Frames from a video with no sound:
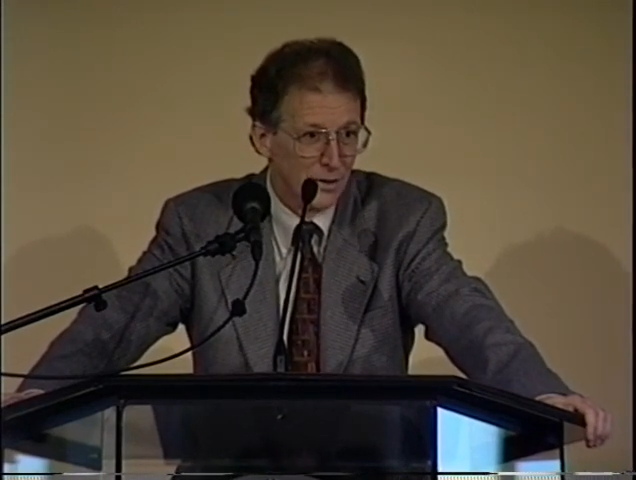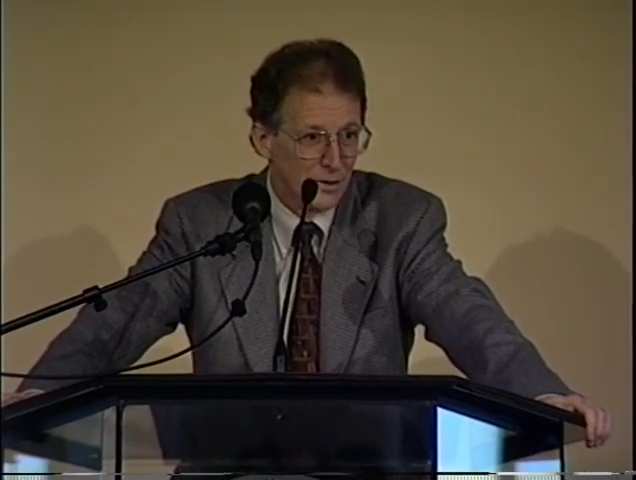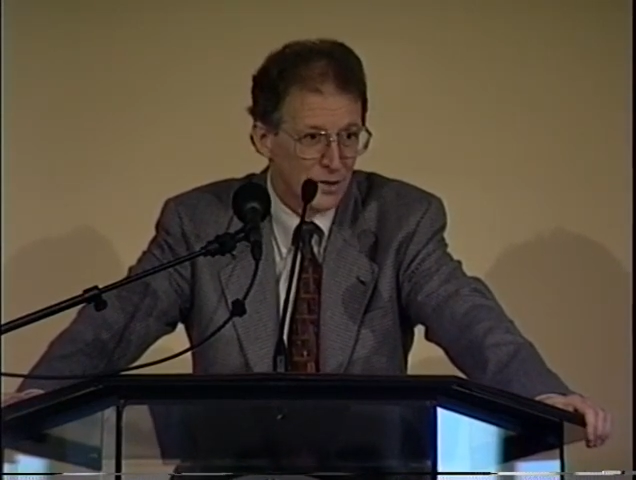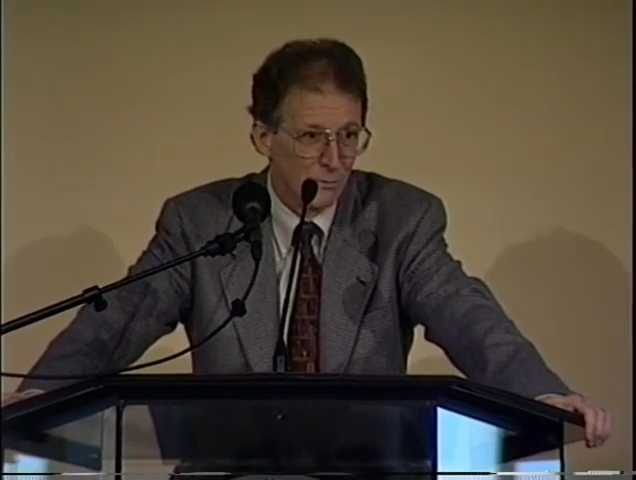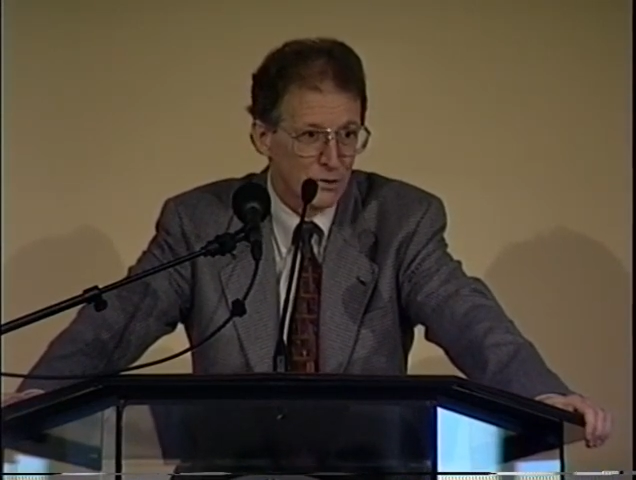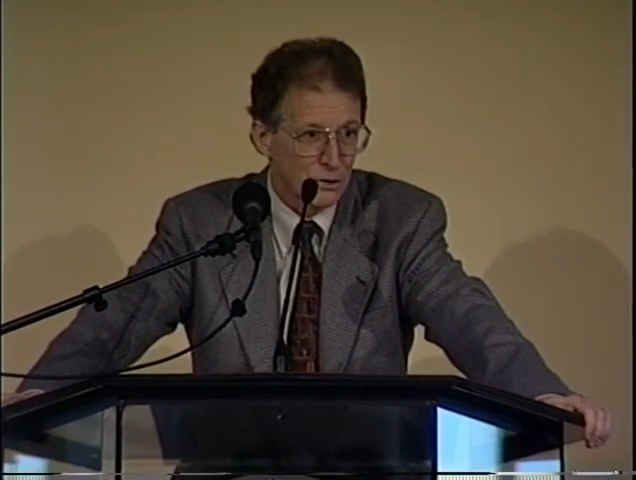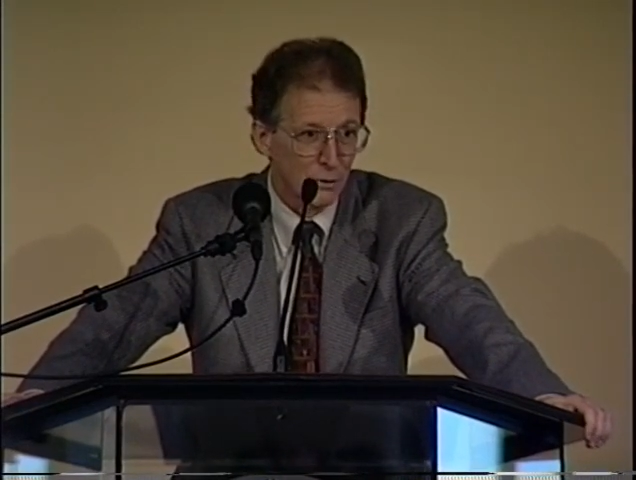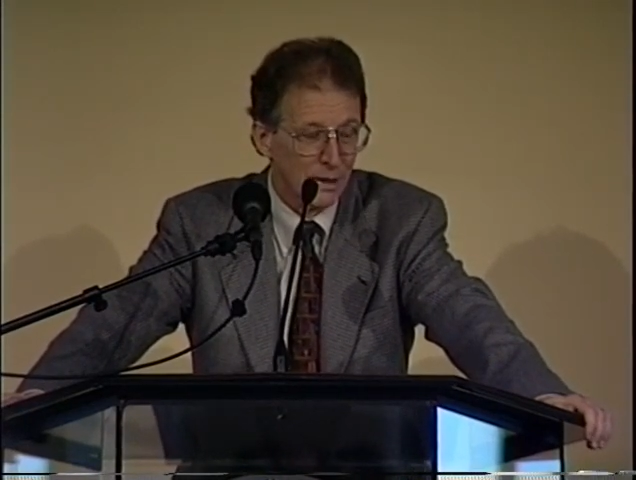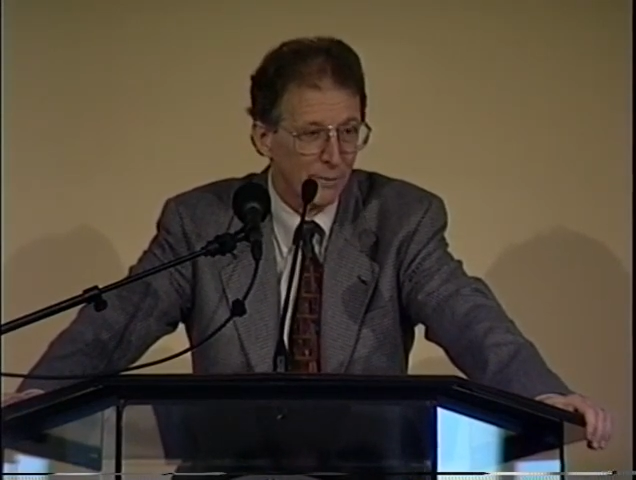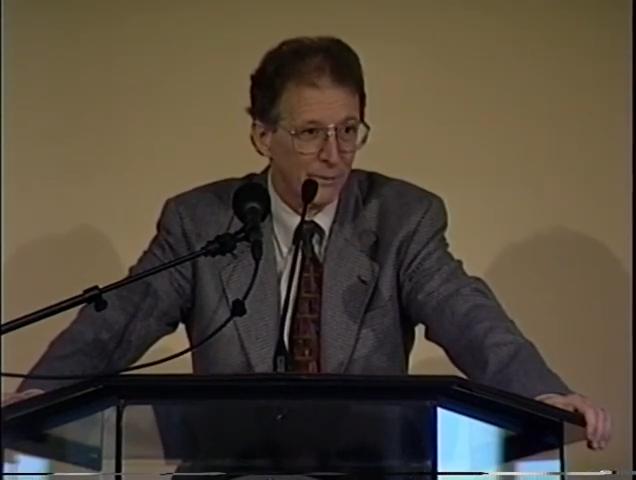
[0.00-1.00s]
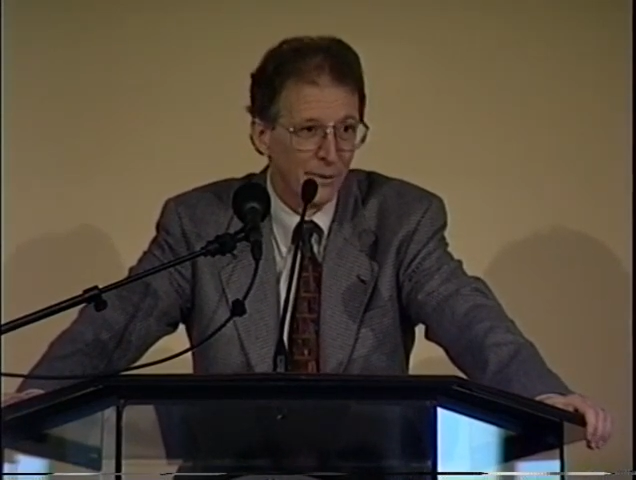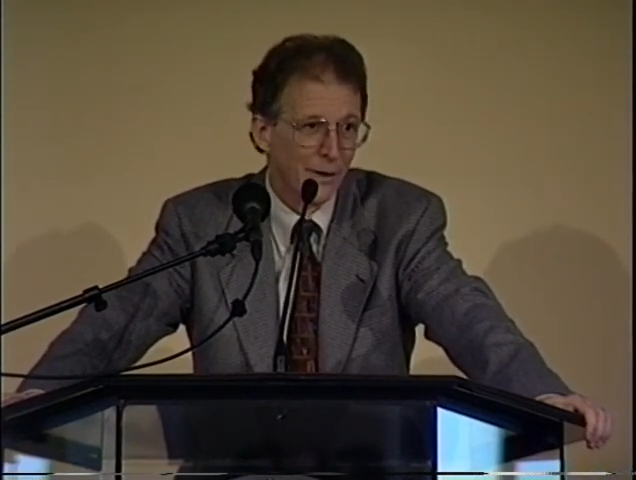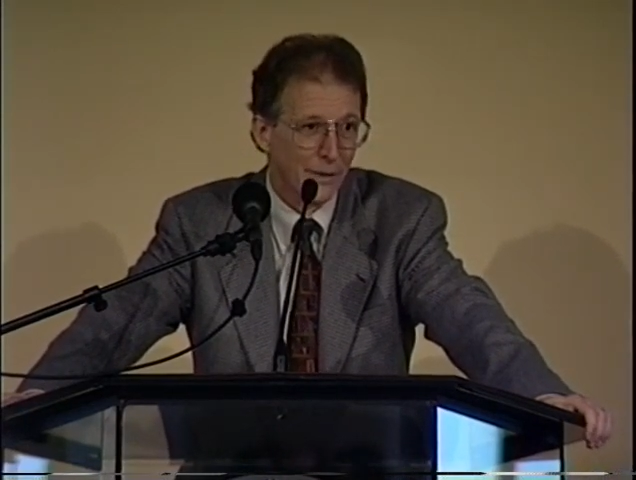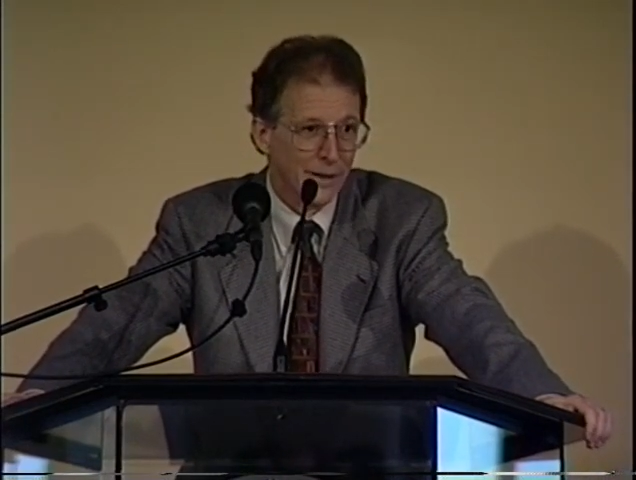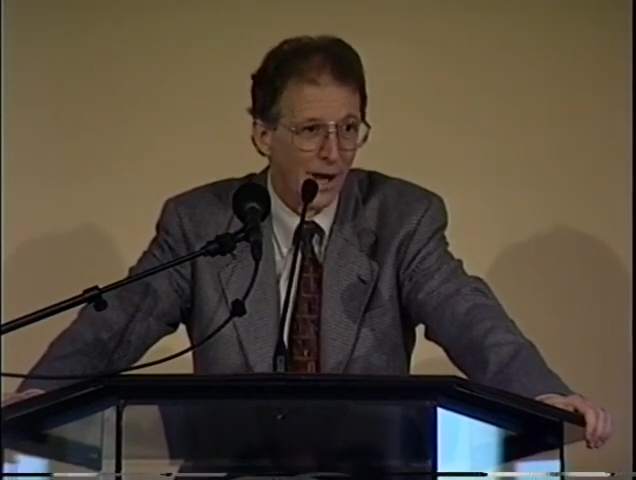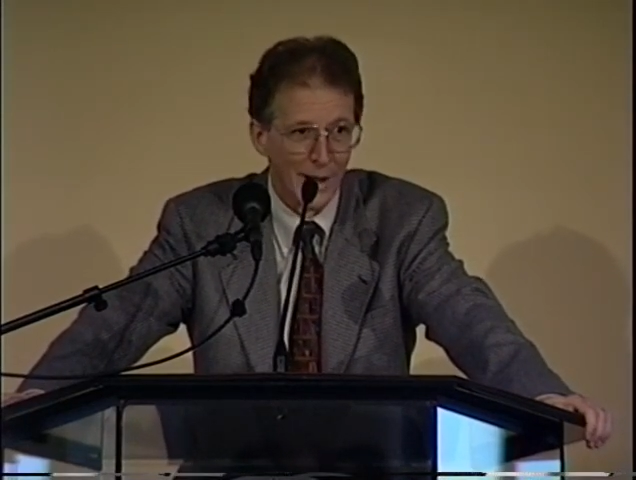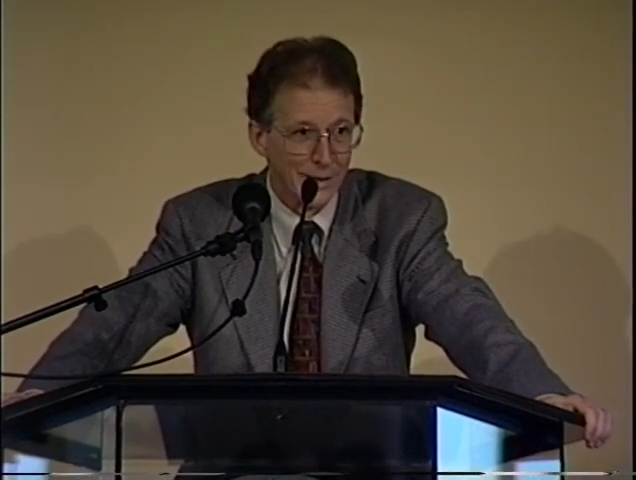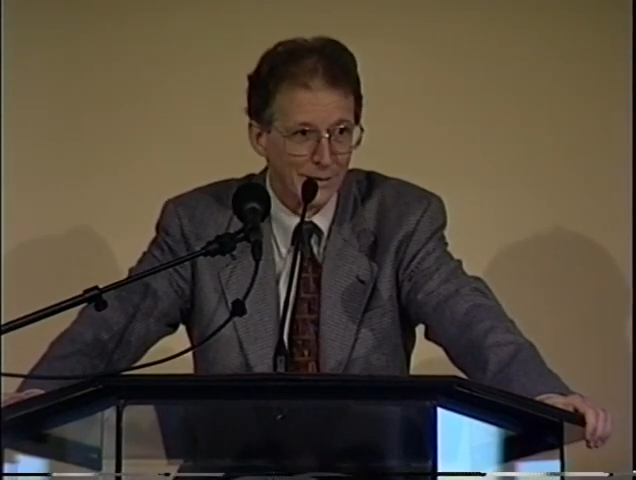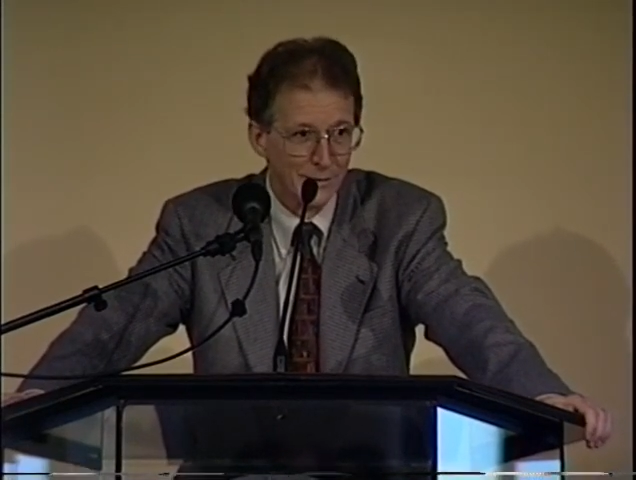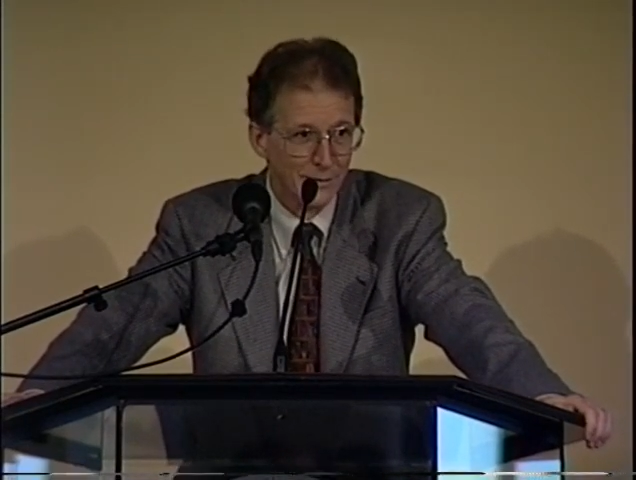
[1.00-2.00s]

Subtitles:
some scream in the middle of the night."